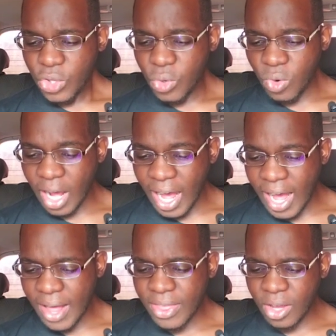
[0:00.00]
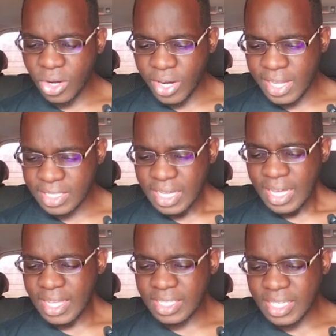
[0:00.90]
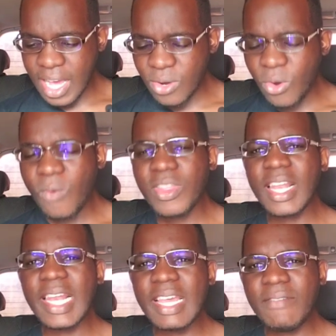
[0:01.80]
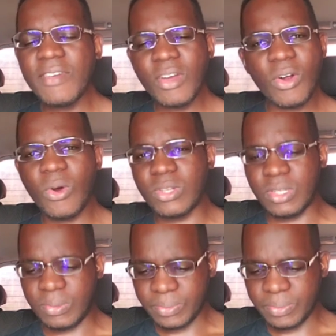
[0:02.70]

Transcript: You are the Christ, the Son of the living God.